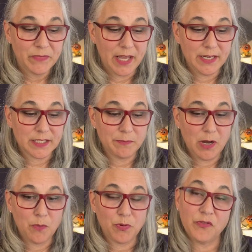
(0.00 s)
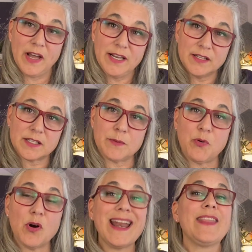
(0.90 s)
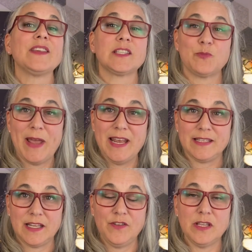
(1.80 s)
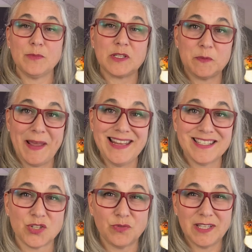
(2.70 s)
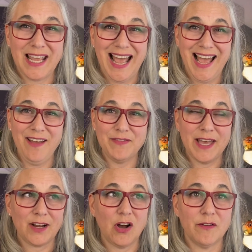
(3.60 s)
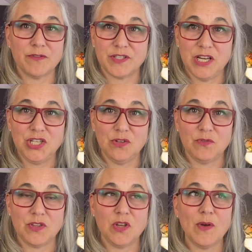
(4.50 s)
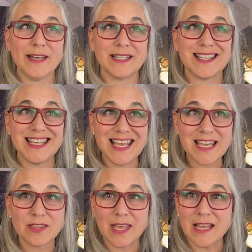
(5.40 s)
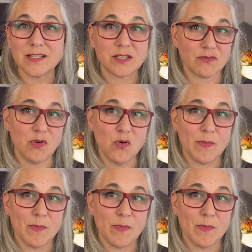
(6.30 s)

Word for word: And it's about providing the support and the space, giving them the space to really have that conversation with you and to think things through.